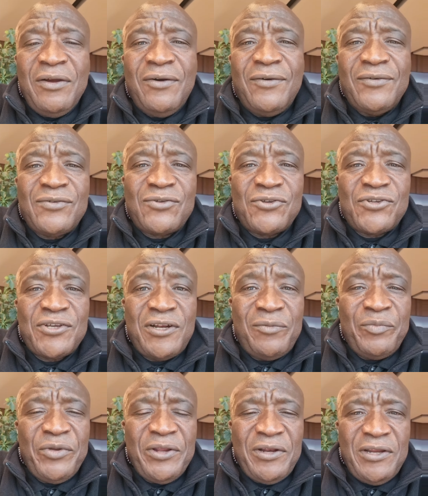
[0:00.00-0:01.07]
on social
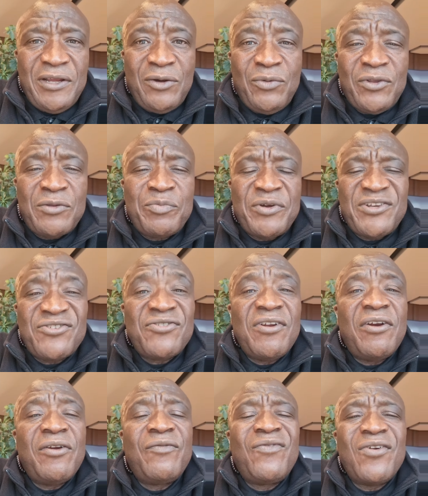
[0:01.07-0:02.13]
media, with
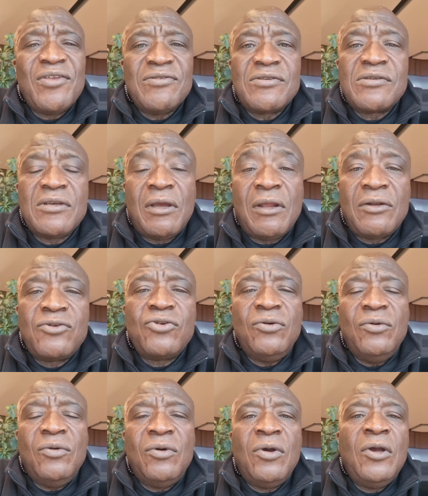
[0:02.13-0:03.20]
particular reference
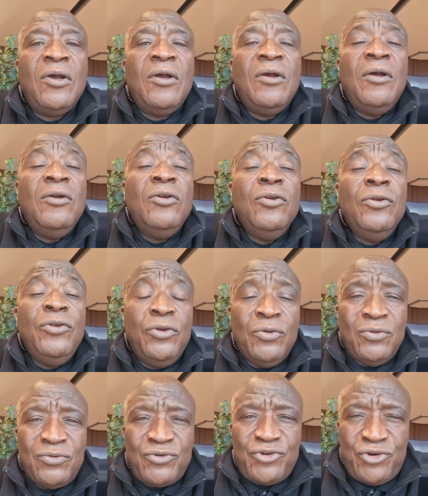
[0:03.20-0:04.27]
to
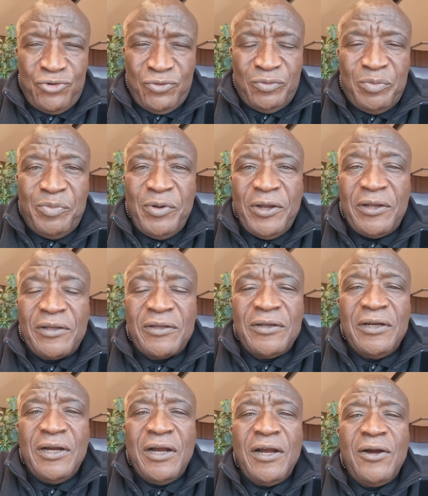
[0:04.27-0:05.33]
YouTube.
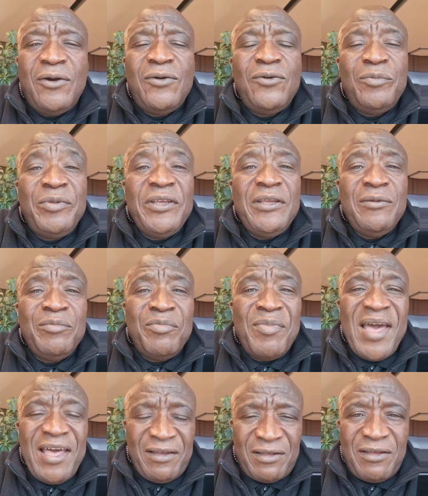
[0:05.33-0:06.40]
I'll be
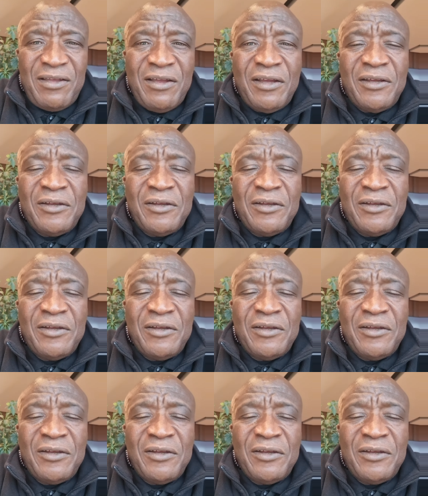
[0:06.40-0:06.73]
back